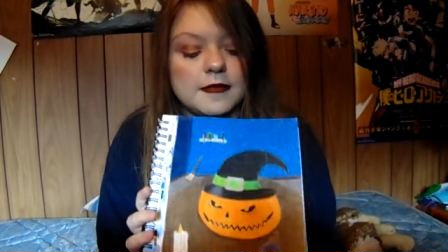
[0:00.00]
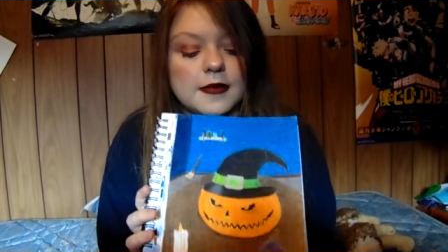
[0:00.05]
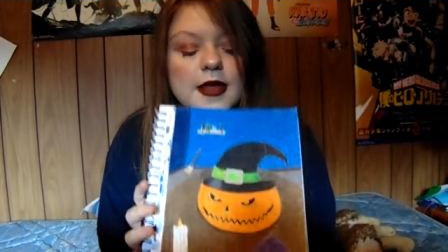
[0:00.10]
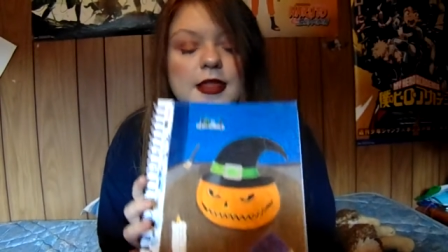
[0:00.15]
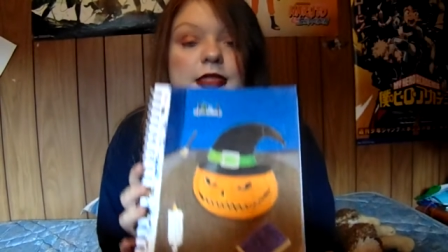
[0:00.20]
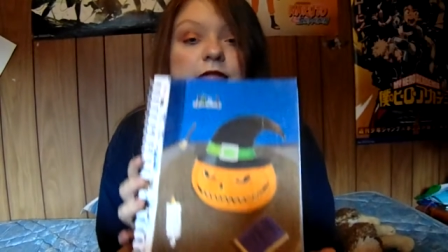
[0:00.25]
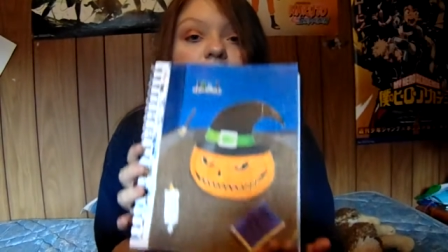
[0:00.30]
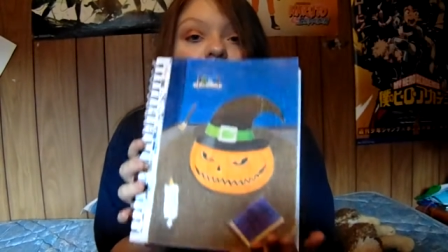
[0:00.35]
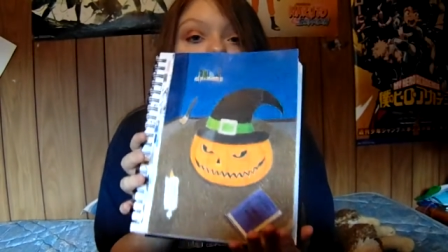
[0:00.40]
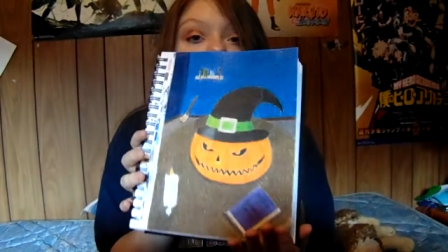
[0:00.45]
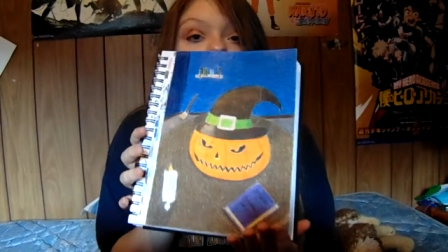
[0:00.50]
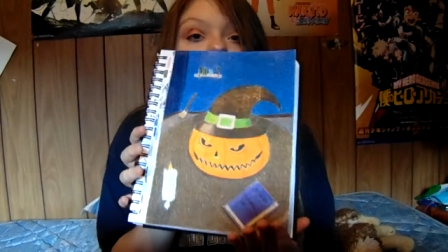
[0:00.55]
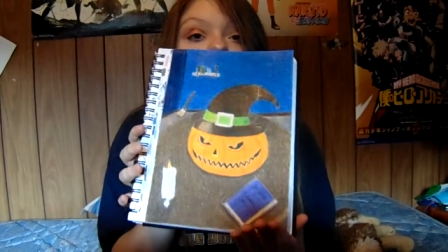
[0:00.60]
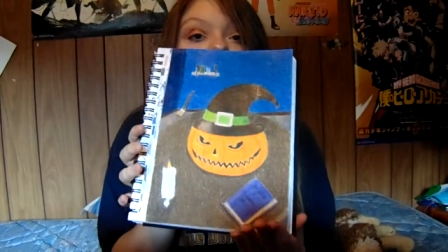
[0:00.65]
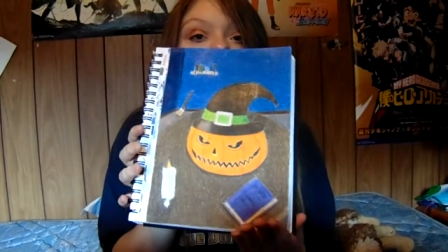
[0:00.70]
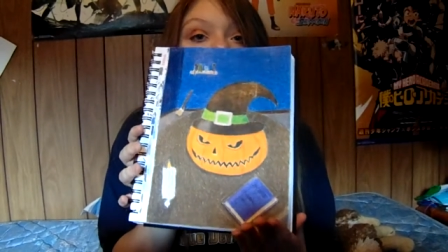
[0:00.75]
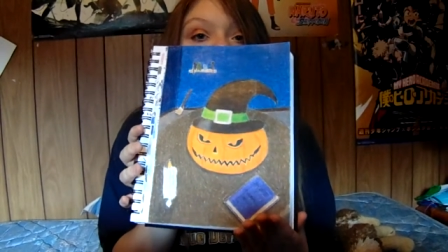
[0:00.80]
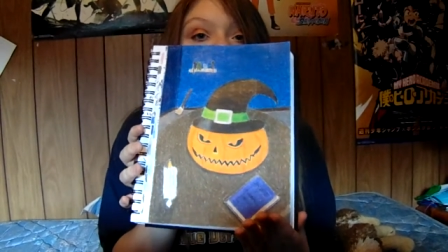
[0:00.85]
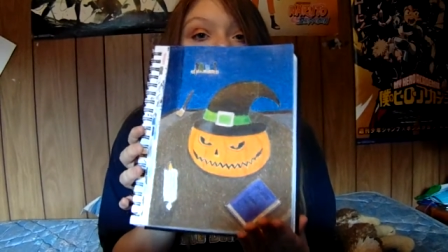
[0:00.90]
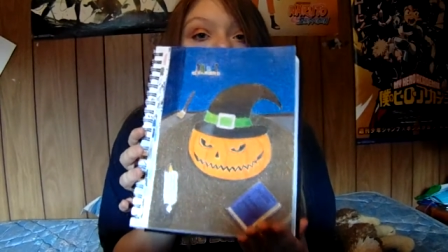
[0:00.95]
with
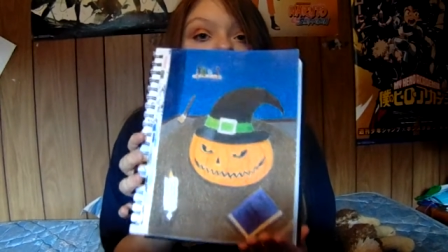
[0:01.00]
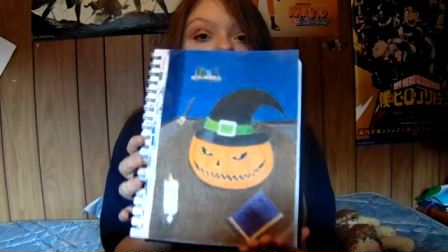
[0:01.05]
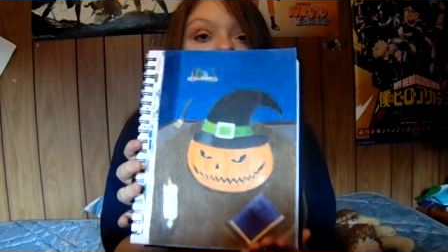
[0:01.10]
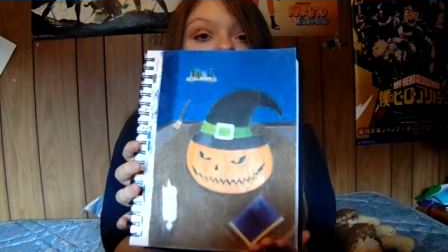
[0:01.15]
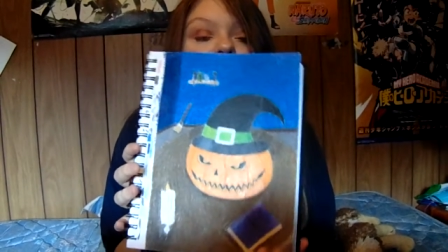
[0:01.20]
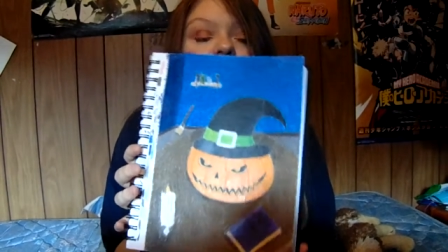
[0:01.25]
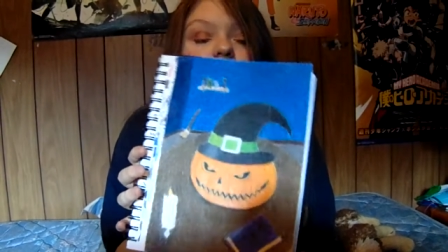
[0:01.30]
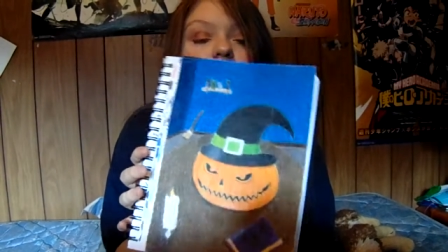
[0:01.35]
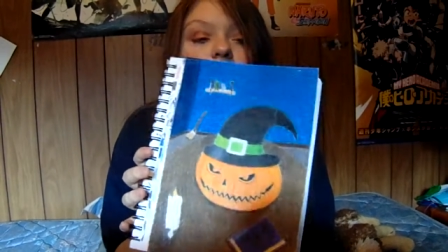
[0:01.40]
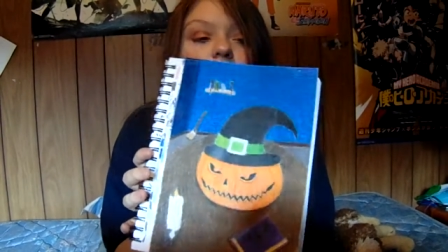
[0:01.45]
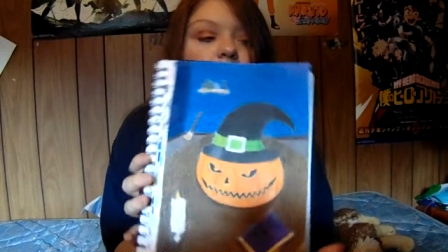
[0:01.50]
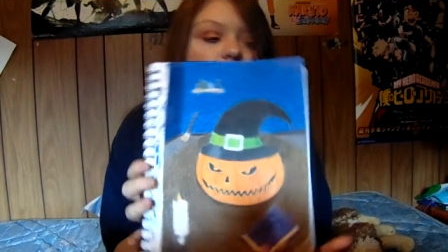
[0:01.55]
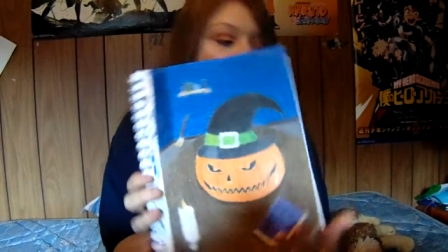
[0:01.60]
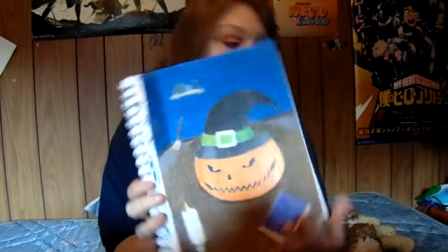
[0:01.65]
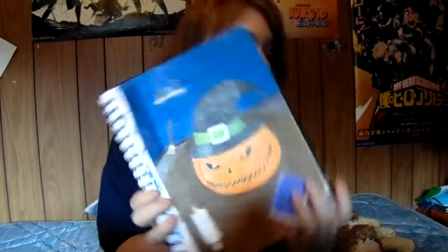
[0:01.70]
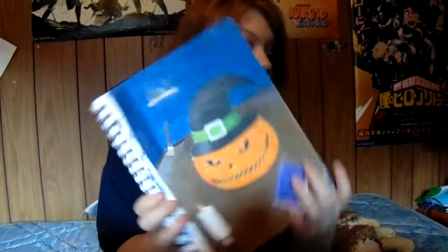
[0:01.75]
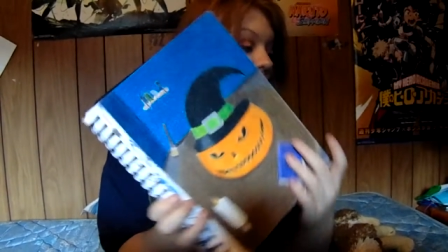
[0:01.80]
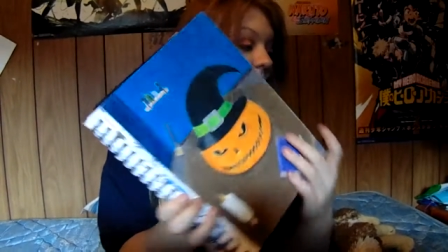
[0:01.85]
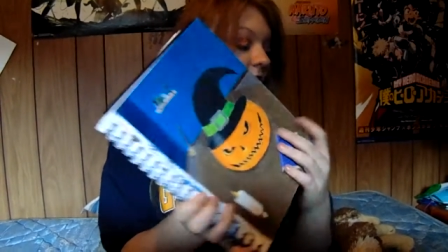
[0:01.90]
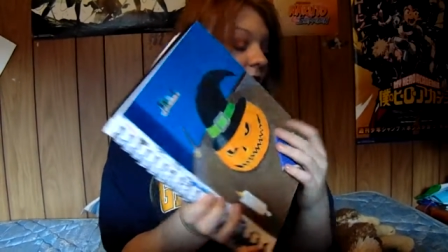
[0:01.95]
the next art
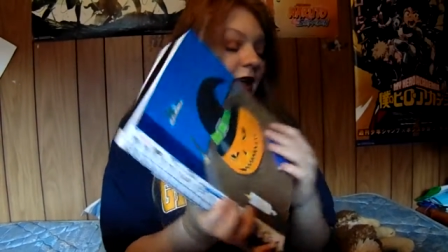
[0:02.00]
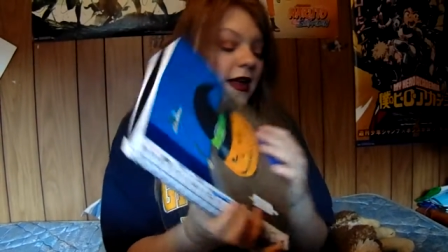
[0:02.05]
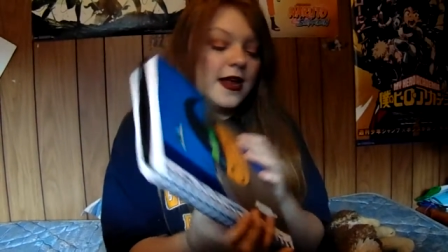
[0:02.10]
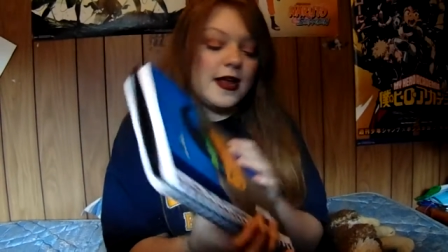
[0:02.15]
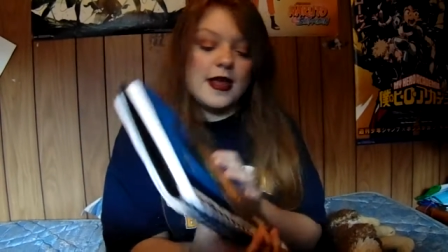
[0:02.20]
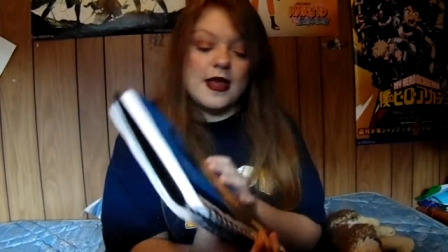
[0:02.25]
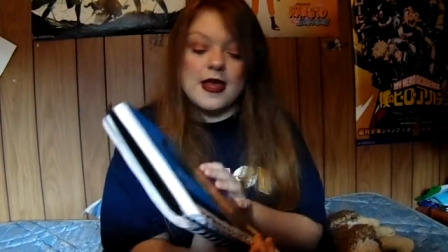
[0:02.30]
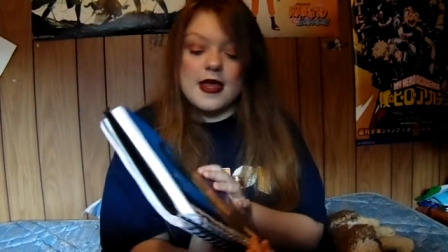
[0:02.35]
supply.